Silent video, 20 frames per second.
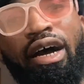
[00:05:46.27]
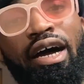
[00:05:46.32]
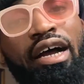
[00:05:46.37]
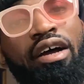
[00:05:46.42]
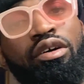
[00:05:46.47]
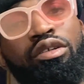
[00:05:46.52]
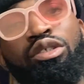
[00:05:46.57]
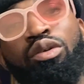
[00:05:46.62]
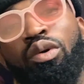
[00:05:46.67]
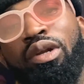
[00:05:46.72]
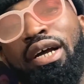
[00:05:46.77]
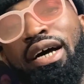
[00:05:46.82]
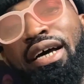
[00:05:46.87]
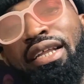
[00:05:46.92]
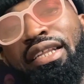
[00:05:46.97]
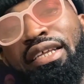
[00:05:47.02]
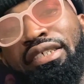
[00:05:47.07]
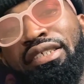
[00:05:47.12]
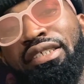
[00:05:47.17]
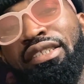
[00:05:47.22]
I also want to
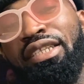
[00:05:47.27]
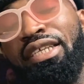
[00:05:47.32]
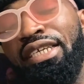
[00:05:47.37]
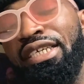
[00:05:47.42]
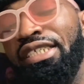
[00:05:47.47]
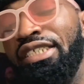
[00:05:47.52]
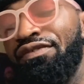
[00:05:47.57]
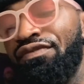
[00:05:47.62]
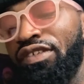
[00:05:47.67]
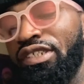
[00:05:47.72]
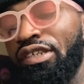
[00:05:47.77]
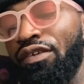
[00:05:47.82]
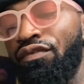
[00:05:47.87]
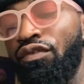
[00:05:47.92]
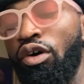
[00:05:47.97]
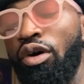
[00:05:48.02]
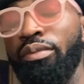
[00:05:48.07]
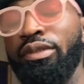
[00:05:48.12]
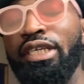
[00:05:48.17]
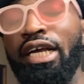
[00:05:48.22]
add this. These visa
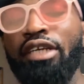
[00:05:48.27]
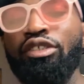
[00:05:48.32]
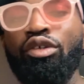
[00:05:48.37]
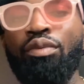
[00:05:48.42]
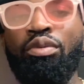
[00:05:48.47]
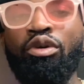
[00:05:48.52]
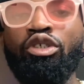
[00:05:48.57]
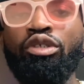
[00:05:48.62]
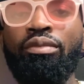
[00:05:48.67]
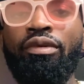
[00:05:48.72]
forms are supposed